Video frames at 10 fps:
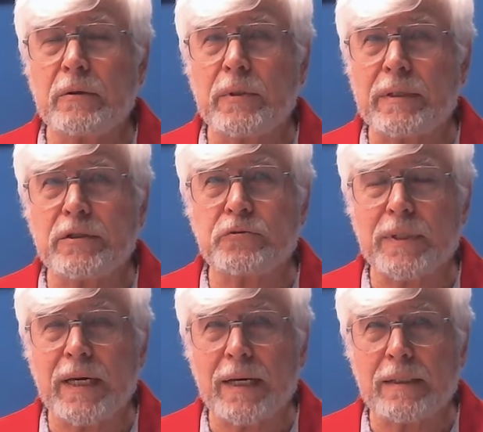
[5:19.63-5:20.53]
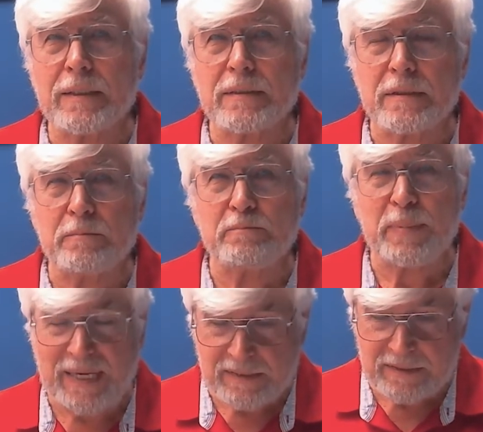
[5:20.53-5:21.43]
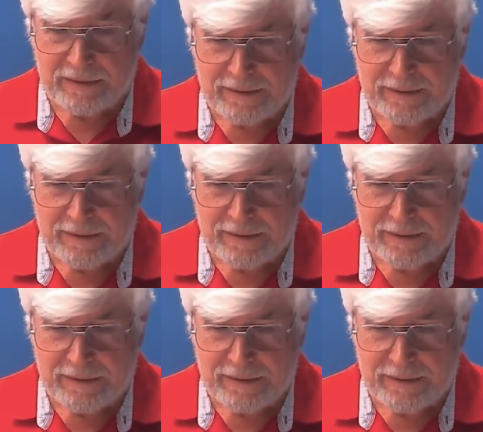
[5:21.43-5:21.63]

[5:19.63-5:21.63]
where it's regarded as a pest.